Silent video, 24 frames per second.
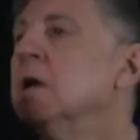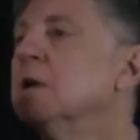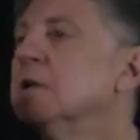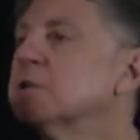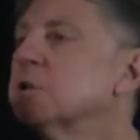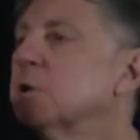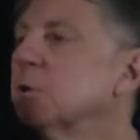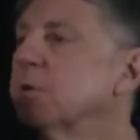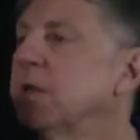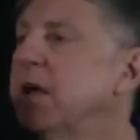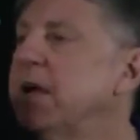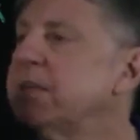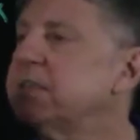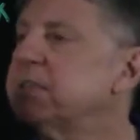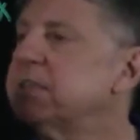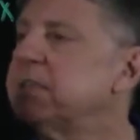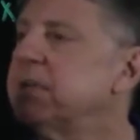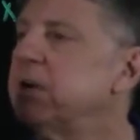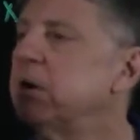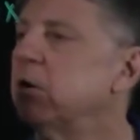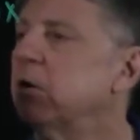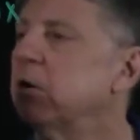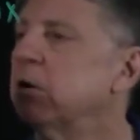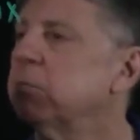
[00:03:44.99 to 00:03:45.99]
So that's
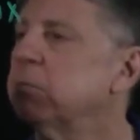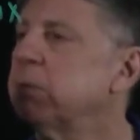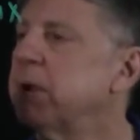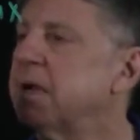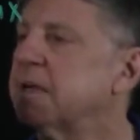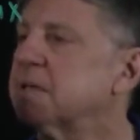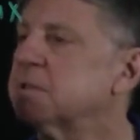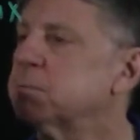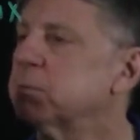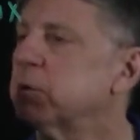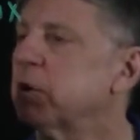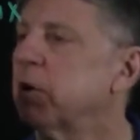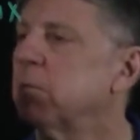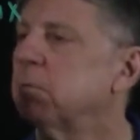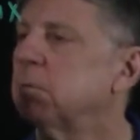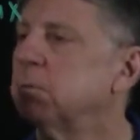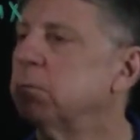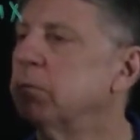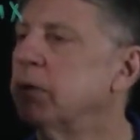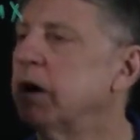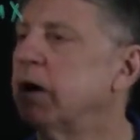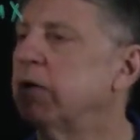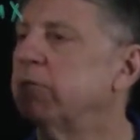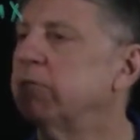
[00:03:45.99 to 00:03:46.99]
the argmax
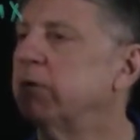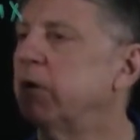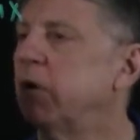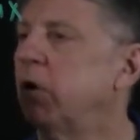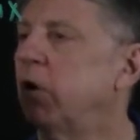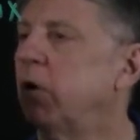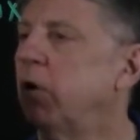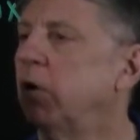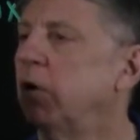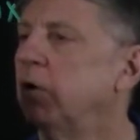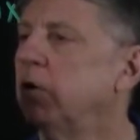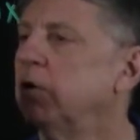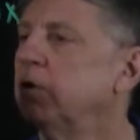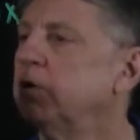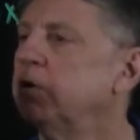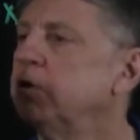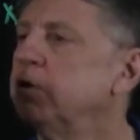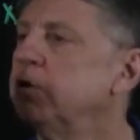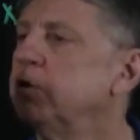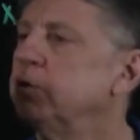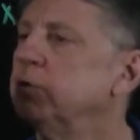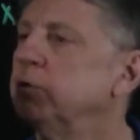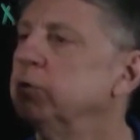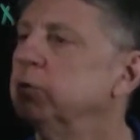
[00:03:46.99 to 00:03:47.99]
problem of all
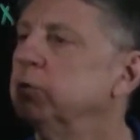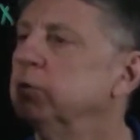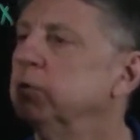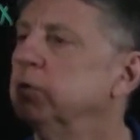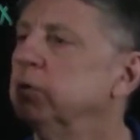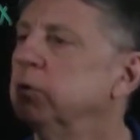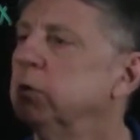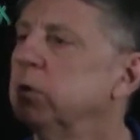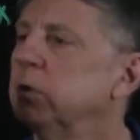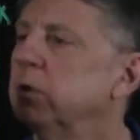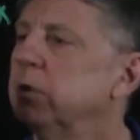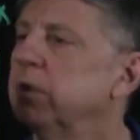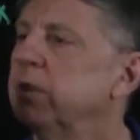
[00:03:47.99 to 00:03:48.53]
u